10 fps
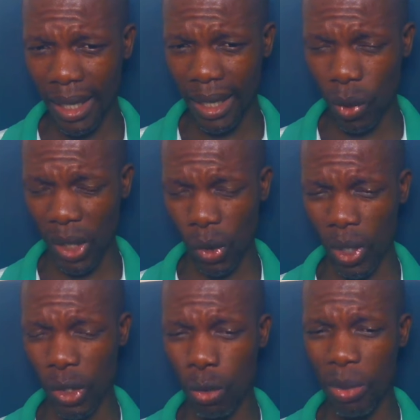it was
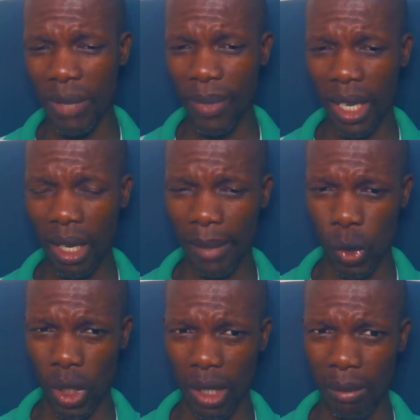going to be
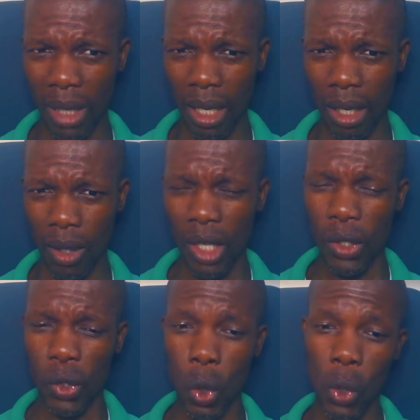Emmerson Mnangagwa.
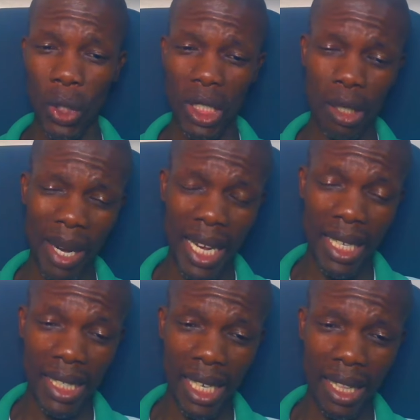So Chibaya
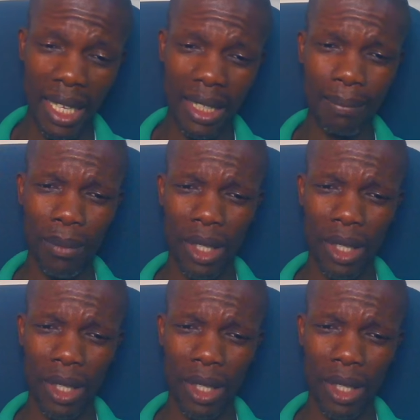is saying that